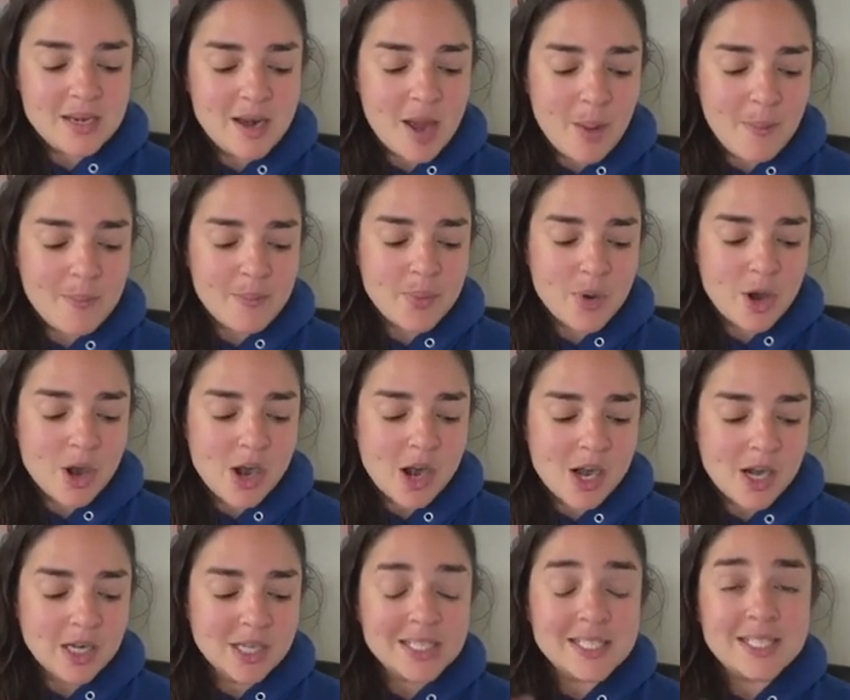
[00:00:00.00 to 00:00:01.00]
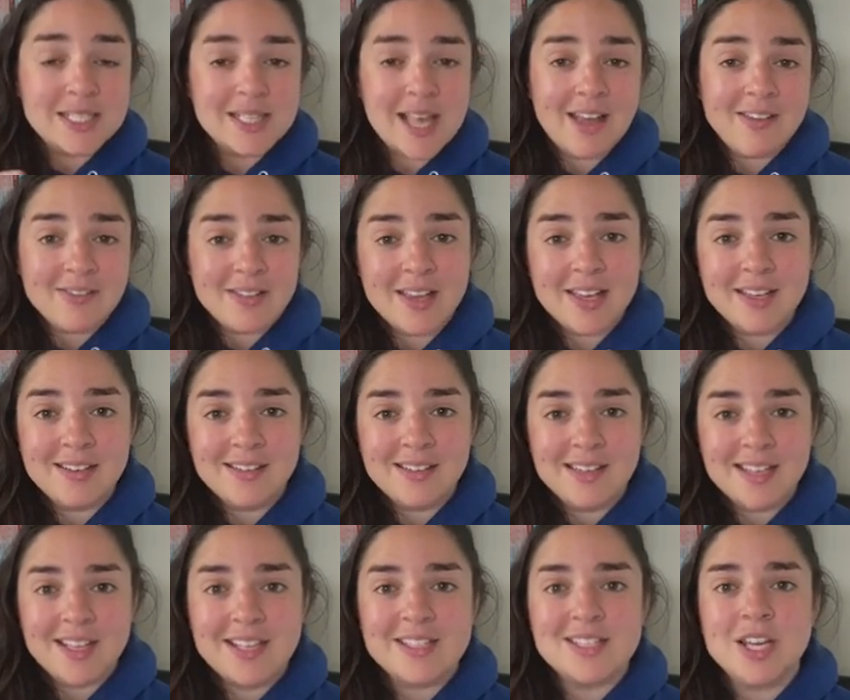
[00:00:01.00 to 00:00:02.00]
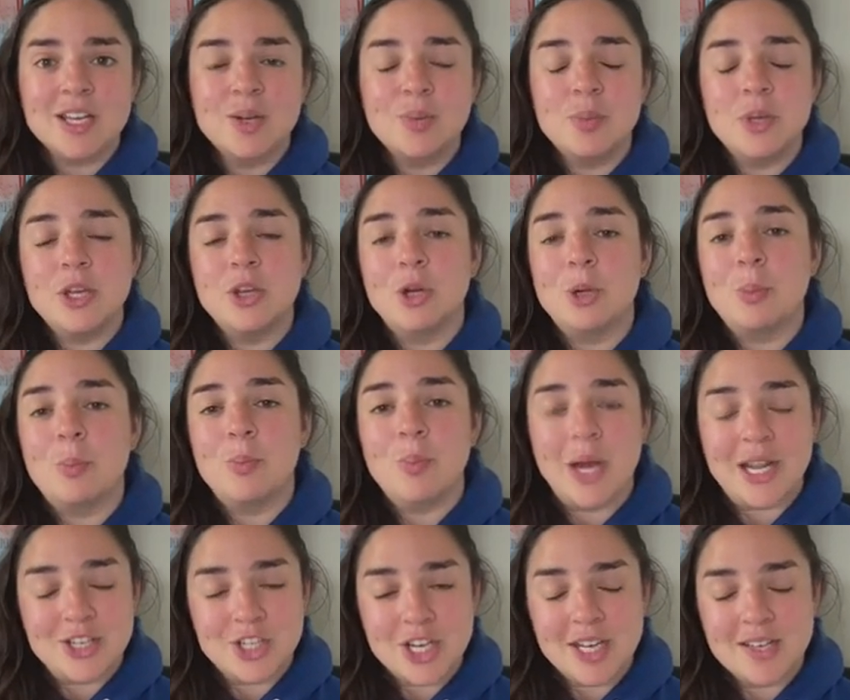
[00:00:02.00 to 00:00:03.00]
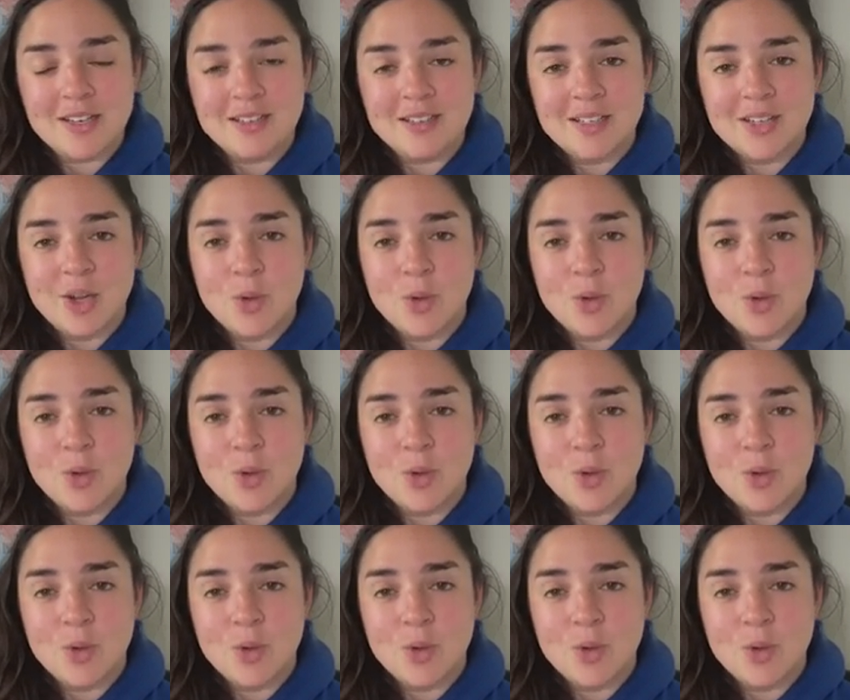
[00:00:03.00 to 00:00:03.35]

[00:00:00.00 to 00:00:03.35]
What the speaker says: Number 7 is going to be your budget,